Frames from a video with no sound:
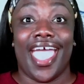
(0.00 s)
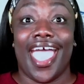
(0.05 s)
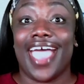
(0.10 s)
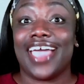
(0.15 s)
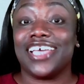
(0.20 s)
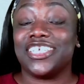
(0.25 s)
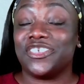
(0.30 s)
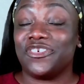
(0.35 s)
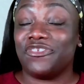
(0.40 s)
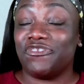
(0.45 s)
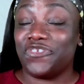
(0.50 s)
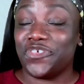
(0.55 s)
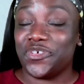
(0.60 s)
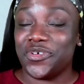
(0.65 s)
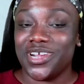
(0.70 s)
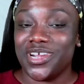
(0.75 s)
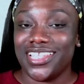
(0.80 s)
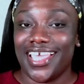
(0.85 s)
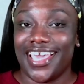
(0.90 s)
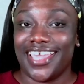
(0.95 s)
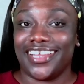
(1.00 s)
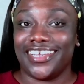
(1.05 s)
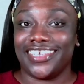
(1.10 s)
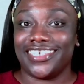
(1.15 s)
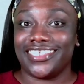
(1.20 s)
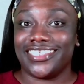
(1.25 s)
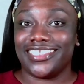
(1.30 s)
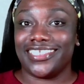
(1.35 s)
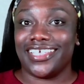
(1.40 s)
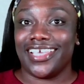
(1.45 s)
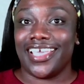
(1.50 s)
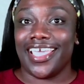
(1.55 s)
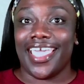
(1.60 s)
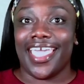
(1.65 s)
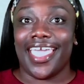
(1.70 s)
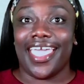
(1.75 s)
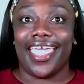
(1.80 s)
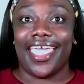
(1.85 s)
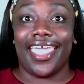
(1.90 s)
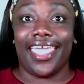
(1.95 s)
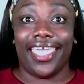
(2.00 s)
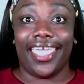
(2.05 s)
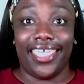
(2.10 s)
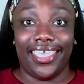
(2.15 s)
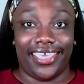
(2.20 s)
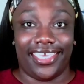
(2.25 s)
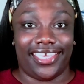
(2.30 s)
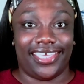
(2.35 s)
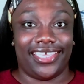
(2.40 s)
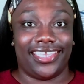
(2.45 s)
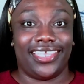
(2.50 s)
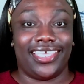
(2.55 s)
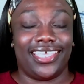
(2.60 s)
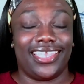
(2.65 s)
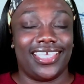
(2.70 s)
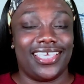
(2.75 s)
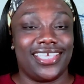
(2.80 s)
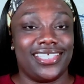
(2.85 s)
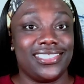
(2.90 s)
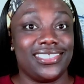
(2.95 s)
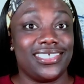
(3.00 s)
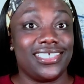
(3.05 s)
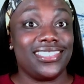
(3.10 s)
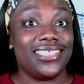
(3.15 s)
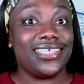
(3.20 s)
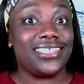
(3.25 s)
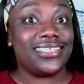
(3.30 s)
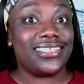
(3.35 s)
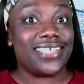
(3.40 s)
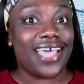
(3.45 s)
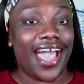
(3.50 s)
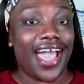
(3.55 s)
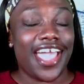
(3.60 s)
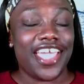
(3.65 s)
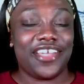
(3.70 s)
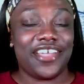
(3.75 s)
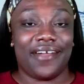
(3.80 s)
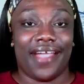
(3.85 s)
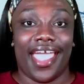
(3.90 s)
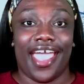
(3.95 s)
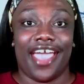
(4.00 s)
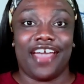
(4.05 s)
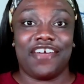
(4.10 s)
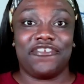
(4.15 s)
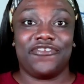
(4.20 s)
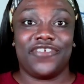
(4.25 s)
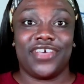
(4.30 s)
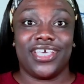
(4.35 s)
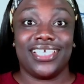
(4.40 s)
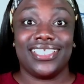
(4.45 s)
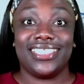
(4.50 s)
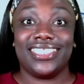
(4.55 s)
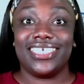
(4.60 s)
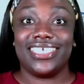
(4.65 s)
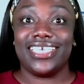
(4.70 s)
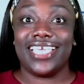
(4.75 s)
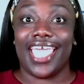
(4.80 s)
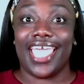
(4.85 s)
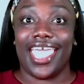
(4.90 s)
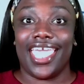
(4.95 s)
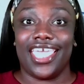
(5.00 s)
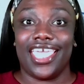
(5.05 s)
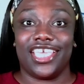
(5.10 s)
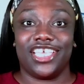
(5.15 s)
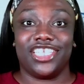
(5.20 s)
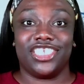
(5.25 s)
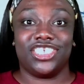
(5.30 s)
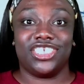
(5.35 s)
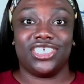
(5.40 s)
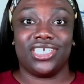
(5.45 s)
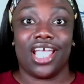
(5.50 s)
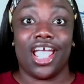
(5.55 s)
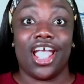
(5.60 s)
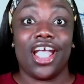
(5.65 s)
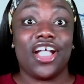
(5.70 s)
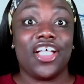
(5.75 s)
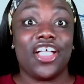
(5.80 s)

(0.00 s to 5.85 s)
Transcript: has four letters and it ends in the digraph th.